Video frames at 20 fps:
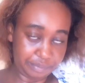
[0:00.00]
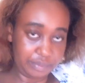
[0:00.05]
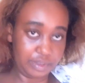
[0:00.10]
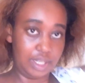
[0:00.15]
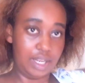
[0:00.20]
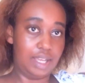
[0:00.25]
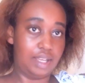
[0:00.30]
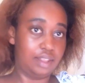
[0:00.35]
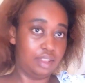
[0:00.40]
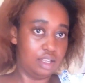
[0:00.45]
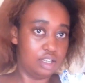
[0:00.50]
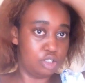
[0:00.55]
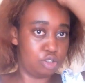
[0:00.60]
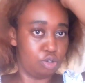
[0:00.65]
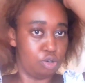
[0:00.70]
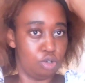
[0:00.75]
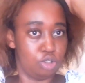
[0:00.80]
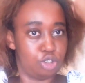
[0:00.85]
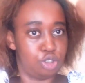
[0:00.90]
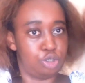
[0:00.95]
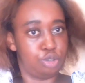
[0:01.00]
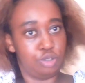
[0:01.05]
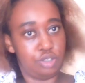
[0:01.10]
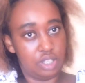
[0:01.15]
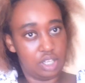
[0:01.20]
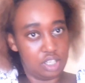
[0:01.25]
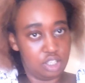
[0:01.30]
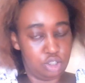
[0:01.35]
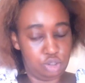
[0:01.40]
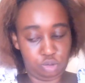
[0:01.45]
like that, or should
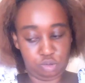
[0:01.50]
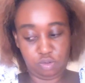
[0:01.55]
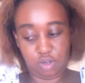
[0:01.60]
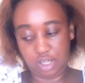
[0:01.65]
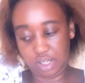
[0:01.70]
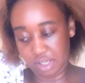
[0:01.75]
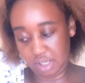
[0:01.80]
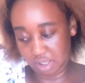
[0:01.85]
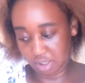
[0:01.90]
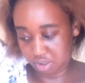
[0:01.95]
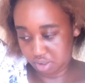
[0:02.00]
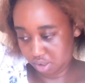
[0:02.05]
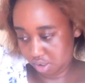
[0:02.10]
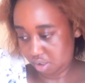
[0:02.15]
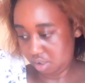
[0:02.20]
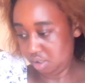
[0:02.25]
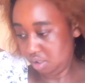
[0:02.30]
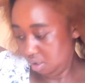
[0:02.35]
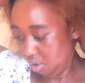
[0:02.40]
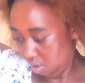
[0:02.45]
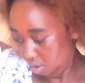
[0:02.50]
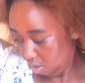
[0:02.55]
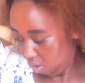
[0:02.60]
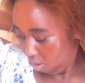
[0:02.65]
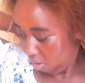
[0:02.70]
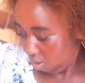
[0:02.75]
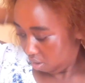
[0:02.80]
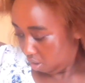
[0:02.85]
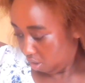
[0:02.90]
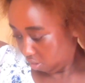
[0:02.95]
I do a hair tie. I
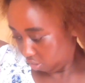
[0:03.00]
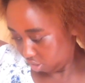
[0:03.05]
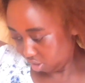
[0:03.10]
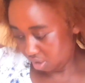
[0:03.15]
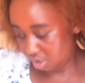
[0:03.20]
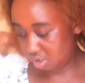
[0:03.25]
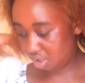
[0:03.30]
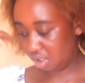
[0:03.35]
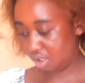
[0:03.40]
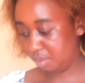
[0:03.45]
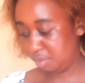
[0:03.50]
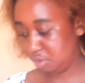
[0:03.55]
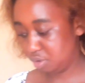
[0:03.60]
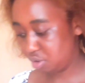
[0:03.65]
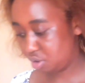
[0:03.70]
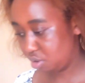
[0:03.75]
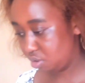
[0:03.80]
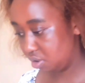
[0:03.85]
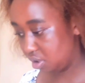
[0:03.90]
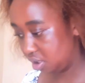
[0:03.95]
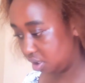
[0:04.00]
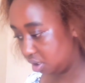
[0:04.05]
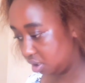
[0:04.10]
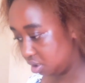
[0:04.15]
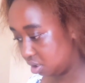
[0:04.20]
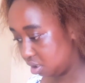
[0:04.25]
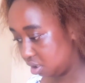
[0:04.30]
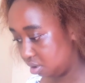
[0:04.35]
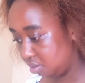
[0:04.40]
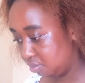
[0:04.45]
actually think I'm going to do a hair
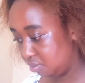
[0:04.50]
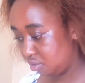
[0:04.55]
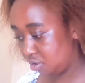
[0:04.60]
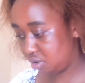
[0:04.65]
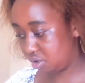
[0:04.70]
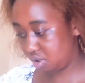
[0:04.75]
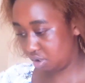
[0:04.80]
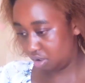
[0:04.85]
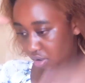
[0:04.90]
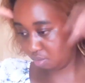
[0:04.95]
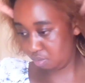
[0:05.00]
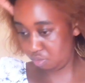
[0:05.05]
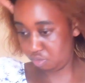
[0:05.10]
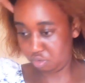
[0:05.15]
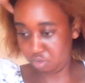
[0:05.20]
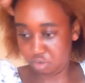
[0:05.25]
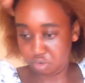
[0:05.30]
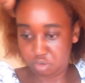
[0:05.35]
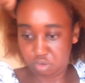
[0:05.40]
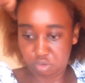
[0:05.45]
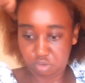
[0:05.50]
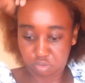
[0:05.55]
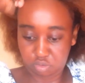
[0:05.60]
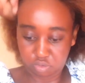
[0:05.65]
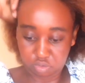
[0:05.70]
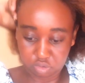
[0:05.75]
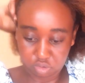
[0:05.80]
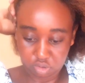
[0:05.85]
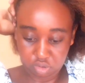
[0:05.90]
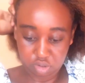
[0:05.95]
tie. I'm not in the mood of
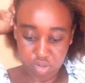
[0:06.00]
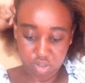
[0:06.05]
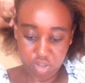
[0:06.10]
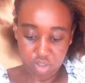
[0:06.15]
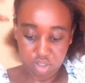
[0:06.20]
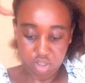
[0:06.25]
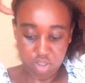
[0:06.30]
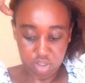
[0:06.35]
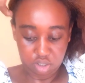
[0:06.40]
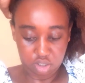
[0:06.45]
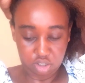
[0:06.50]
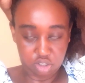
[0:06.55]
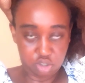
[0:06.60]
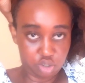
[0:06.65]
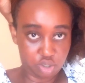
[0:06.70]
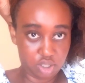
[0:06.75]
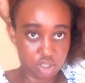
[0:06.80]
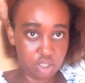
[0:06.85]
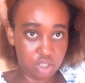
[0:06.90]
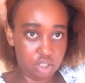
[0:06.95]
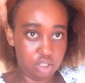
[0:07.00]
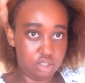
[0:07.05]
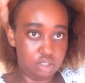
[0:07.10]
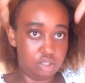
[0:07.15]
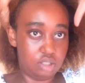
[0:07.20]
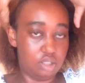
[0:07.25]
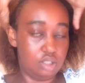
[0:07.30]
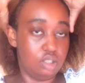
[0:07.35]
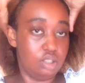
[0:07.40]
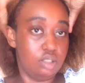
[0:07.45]
struggling
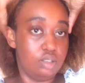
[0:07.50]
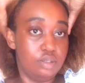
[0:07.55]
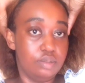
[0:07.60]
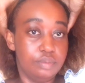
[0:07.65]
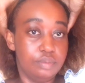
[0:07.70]
today.